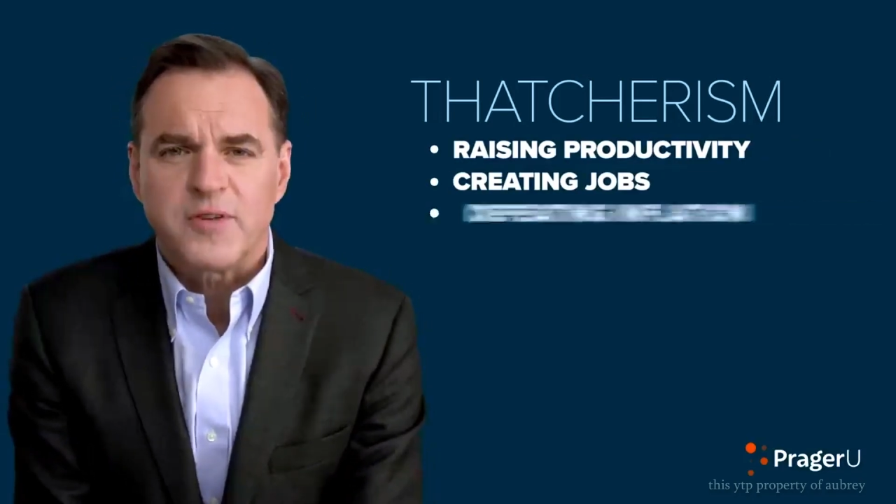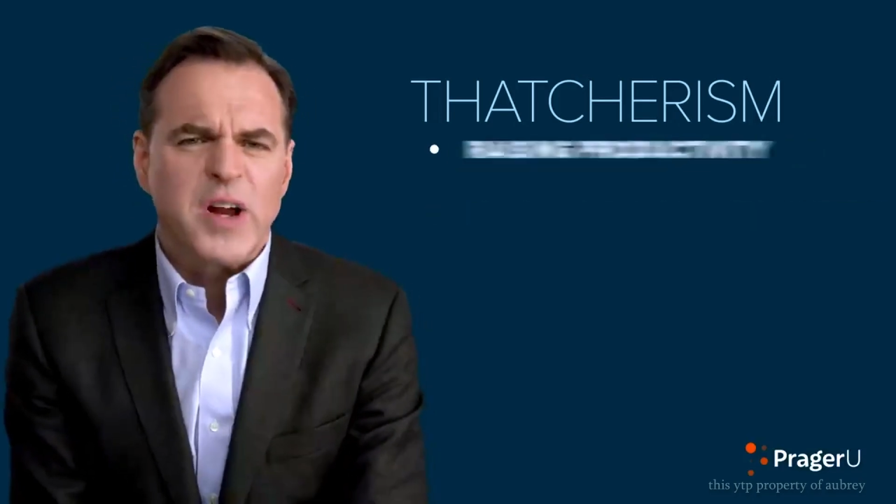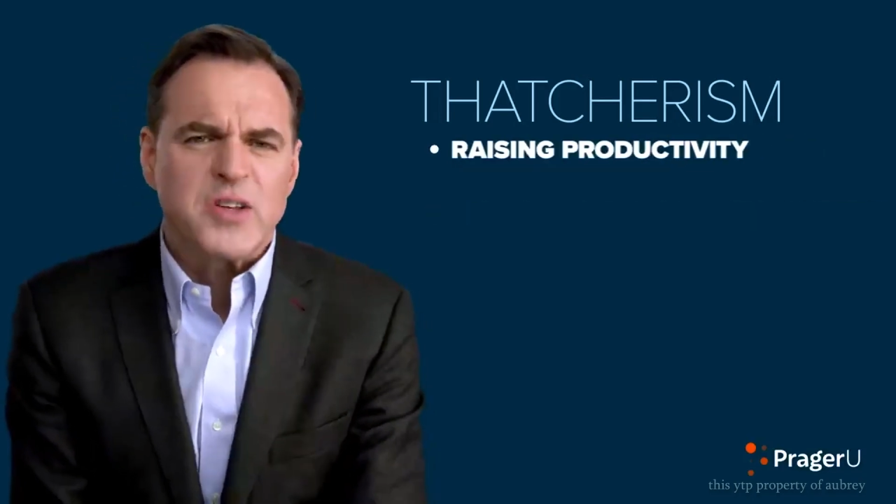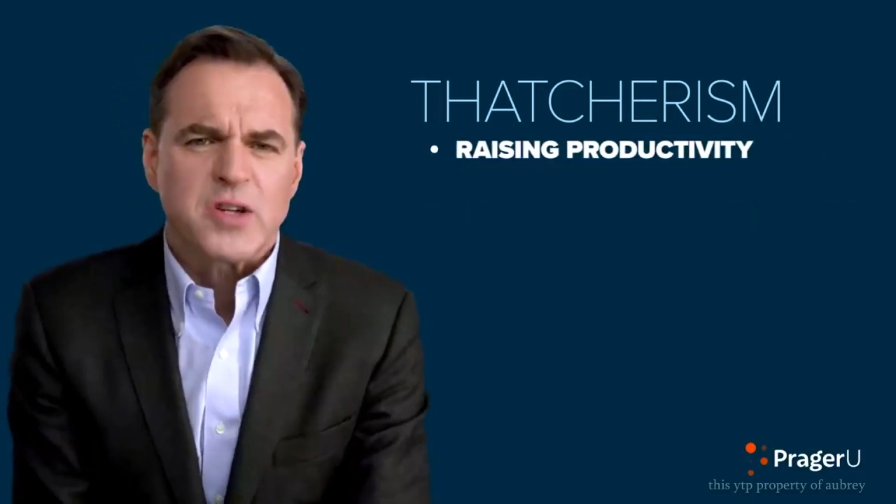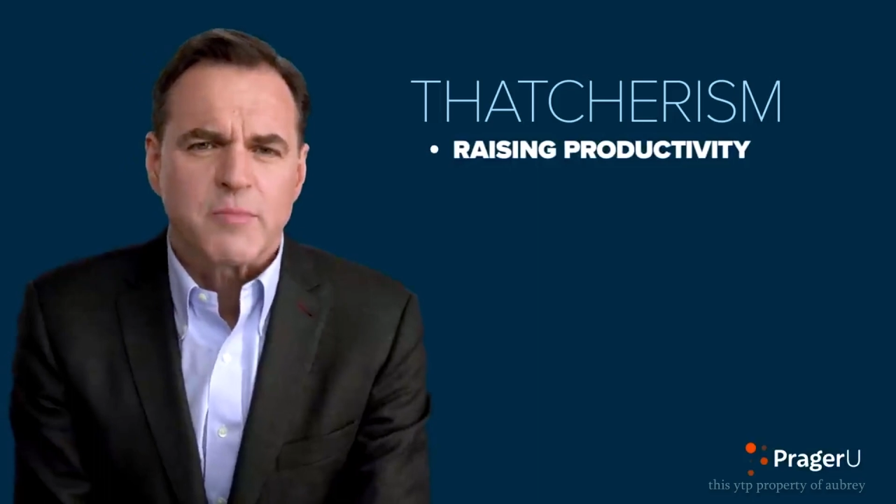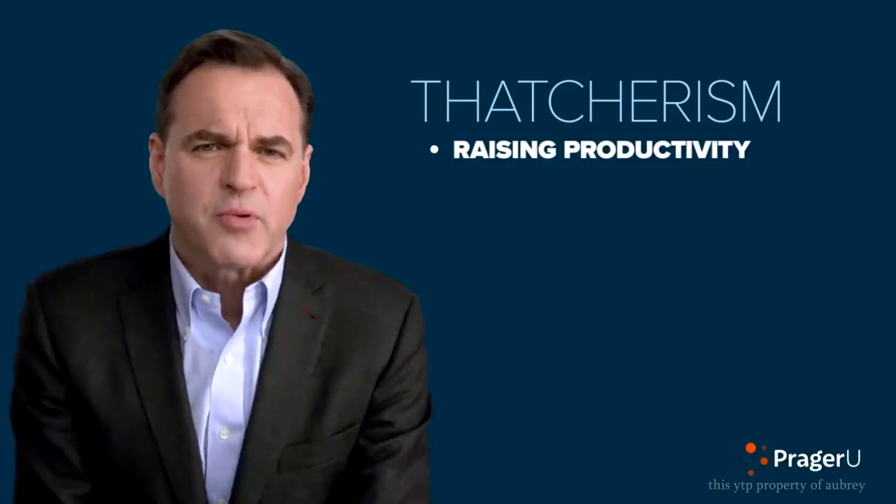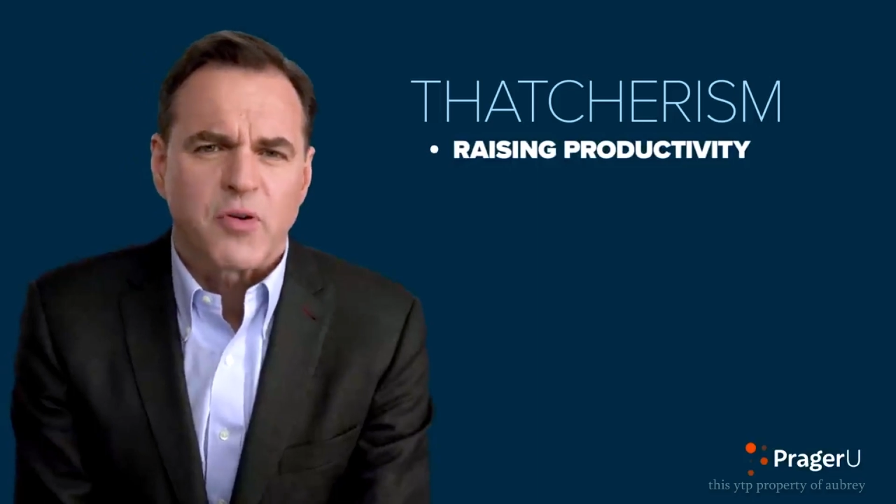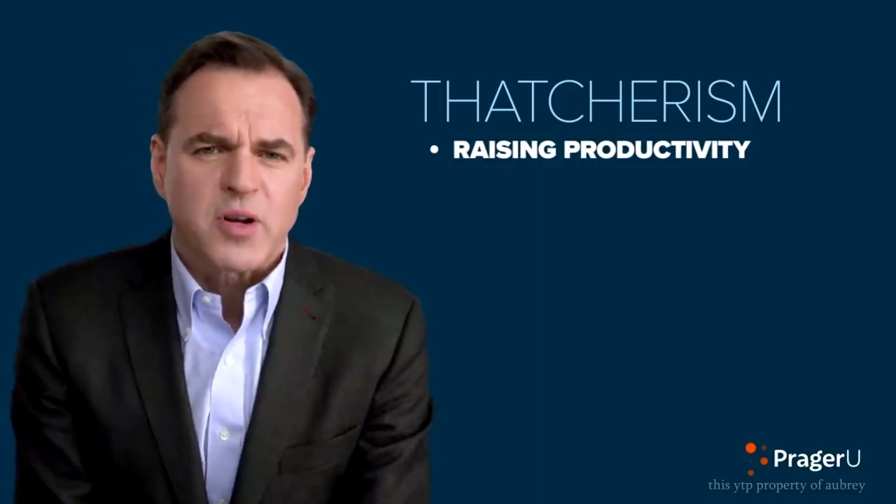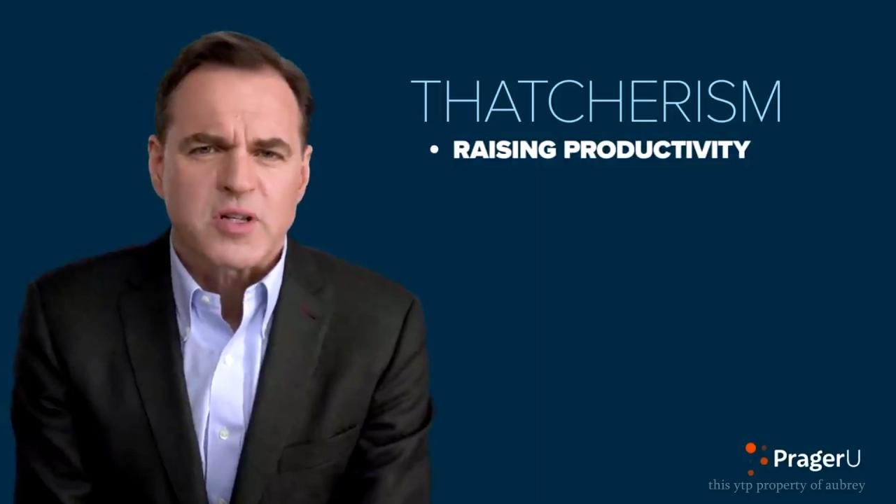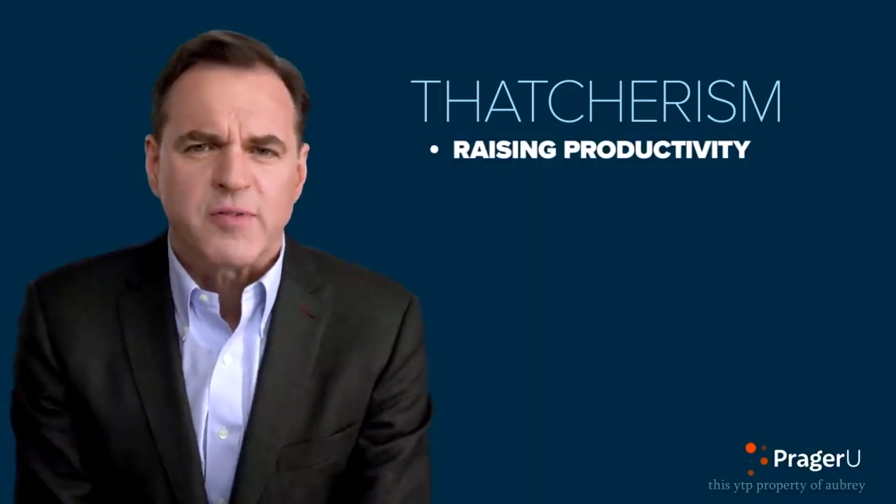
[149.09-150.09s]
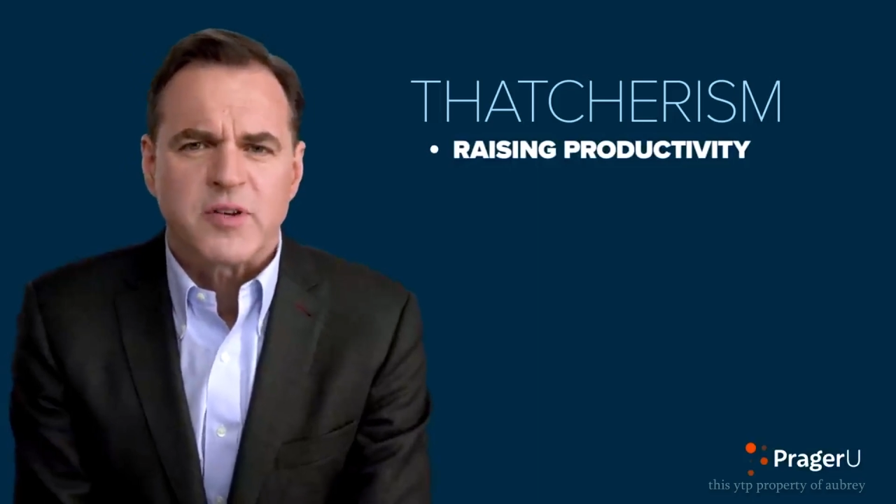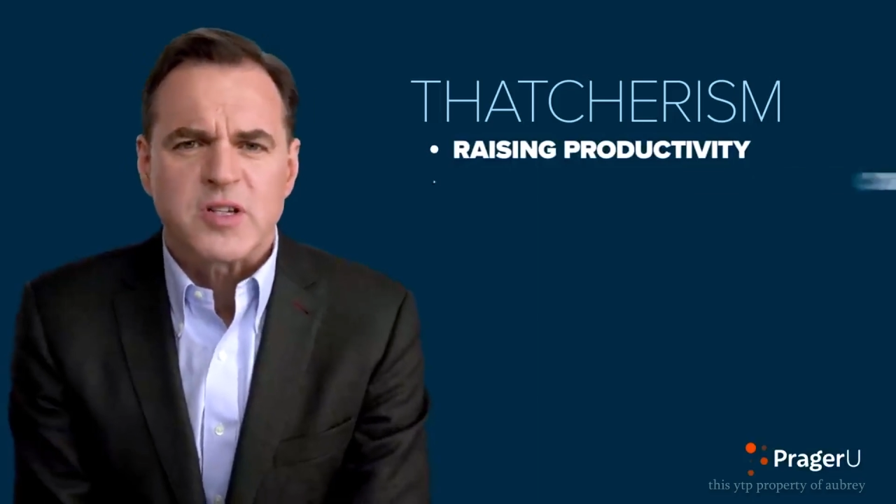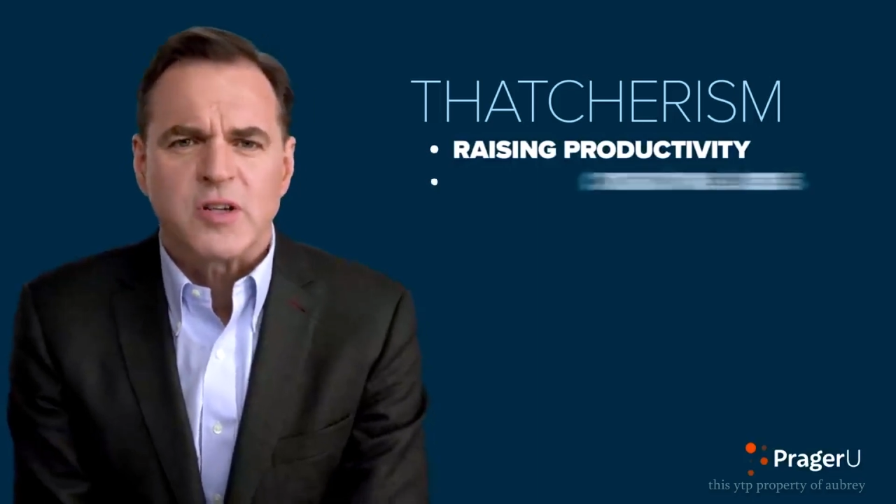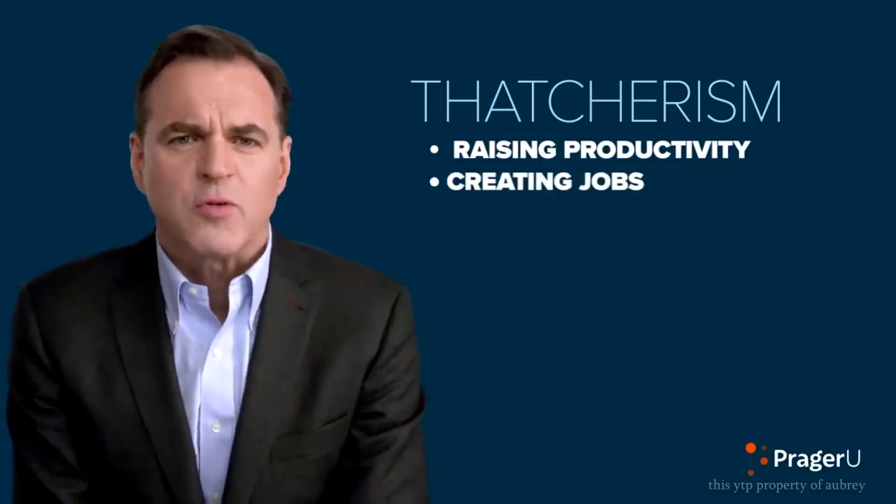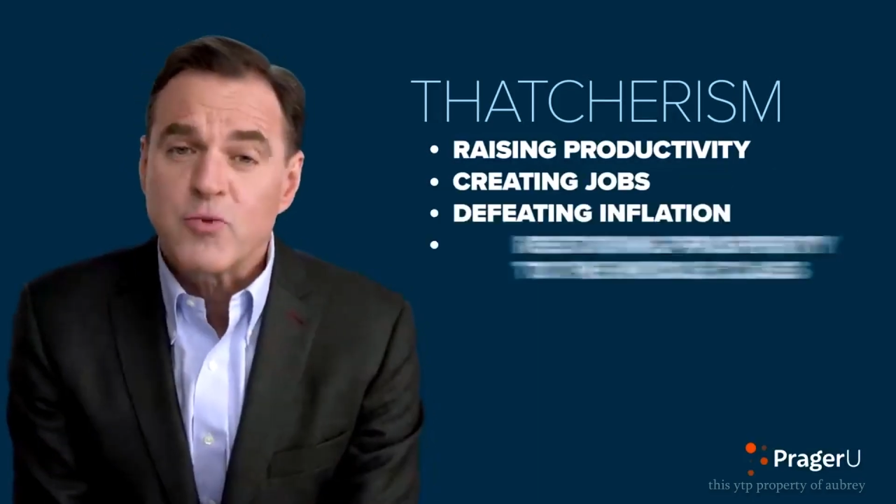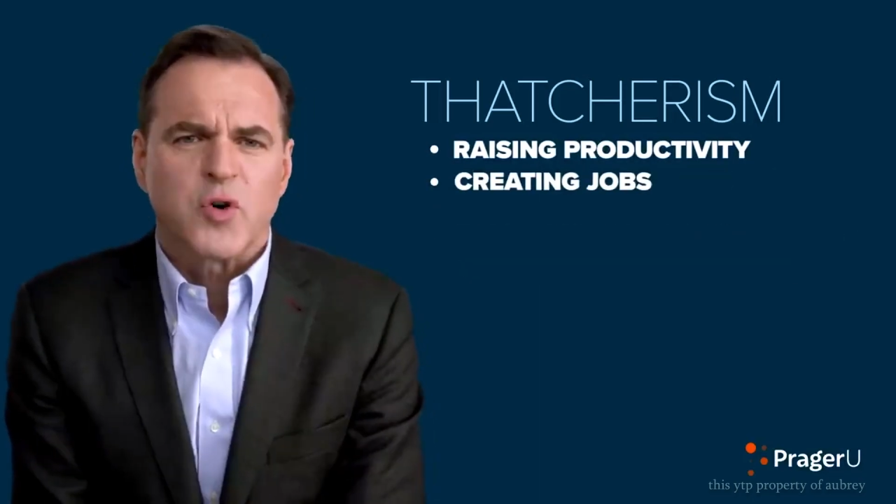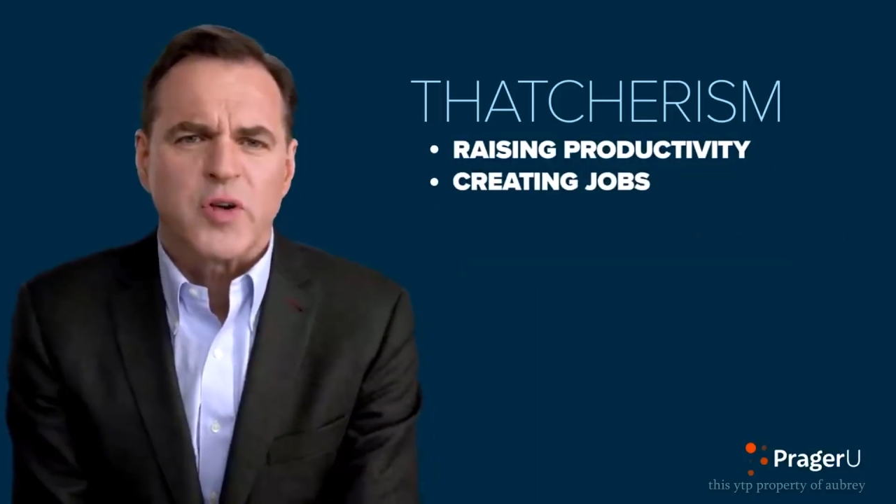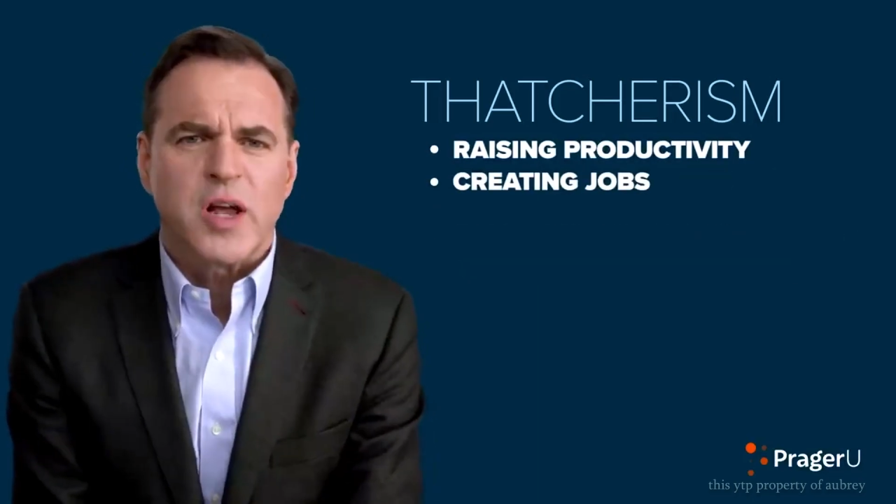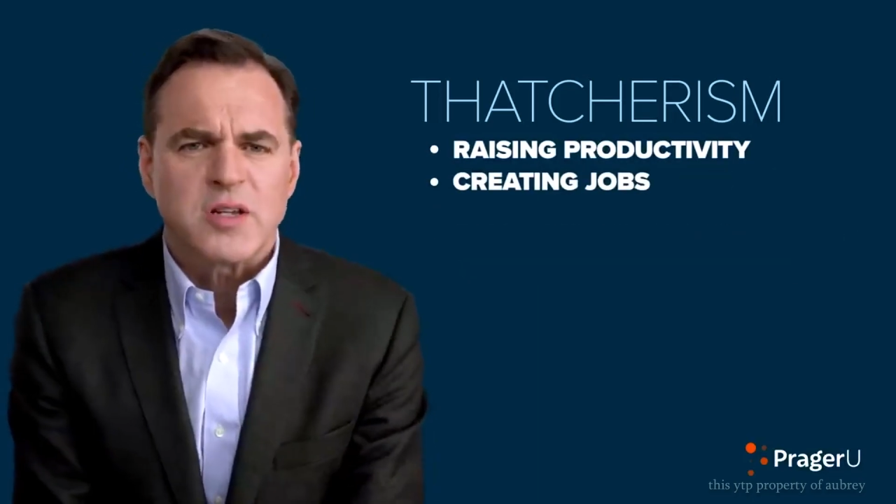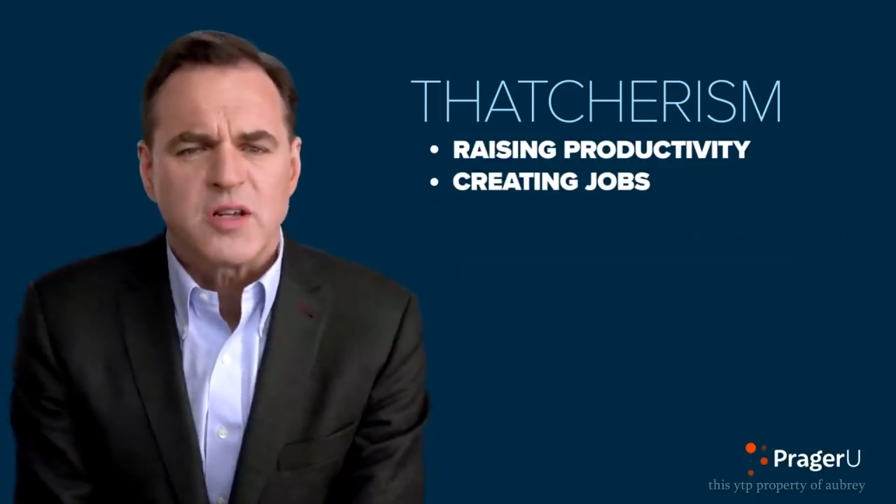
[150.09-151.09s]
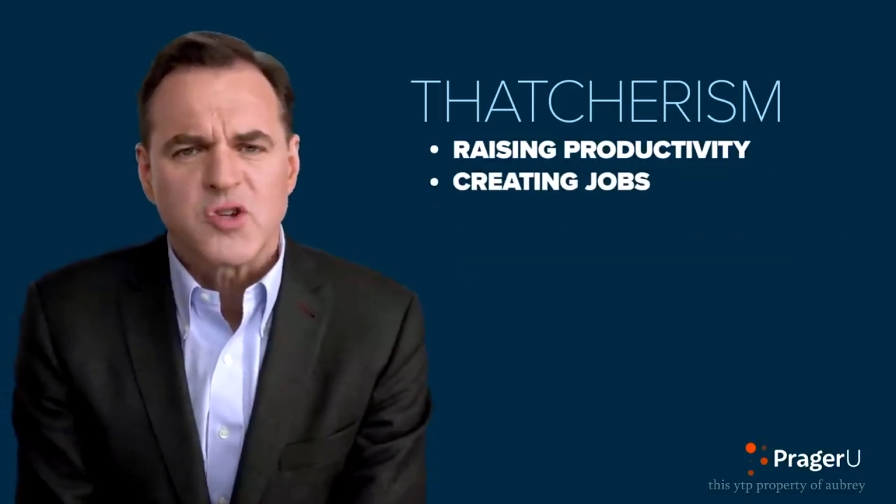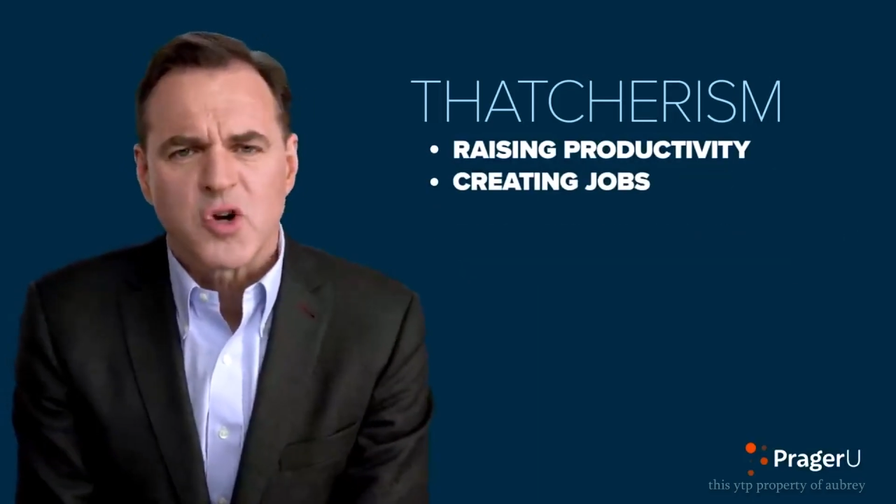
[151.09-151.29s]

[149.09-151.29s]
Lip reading: raising productivity and creating